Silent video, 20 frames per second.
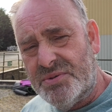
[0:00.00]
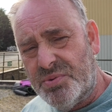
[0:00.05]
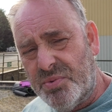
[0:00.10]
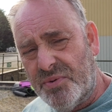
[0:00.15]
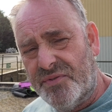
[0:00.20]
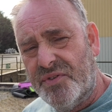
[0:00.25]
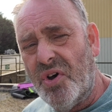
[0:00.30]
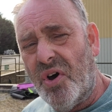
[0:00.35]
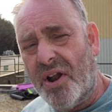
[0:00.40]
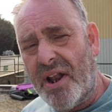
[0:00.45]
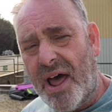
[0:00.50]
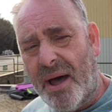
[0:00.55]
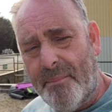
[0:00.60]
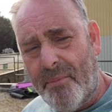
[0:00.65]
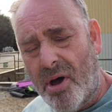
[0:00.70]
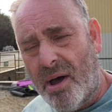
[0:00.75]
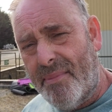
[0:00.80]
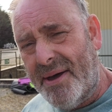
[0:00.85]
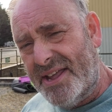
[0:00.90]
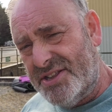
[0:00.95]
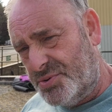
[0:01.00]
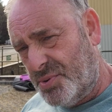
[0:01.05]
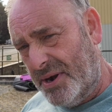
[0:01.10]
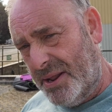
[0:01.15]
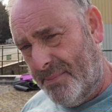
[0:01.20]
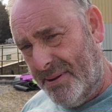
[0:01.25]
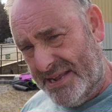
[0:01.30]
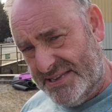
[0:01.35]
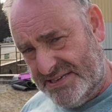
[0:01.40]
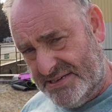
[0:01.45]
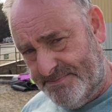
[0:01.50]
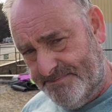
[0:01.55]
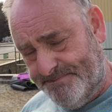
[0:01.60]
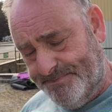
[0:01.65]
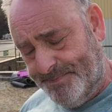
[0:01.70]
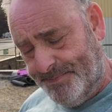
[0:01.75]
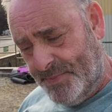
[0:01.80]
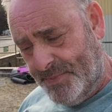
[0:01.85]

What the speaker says: to have gone up by about 20 pence.